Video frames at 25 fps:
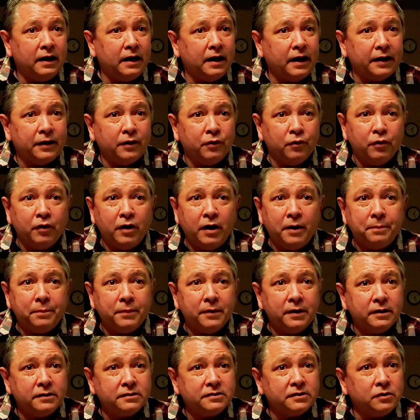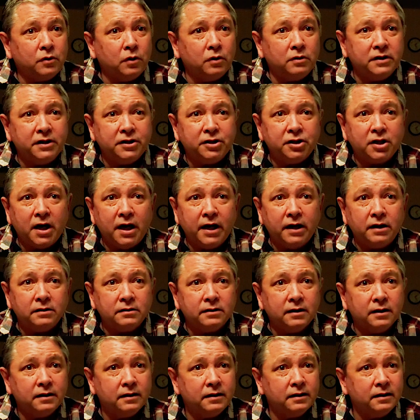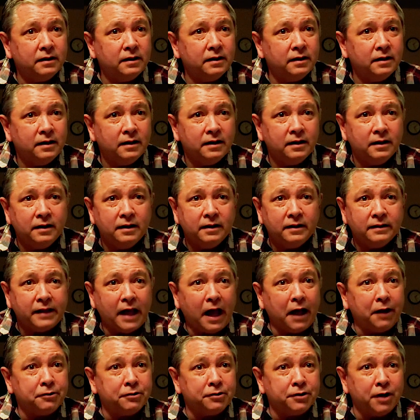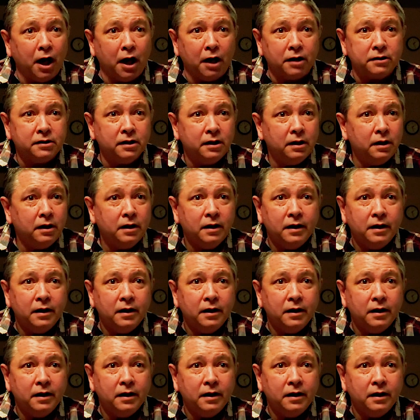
I grew up as an only child. That sucked.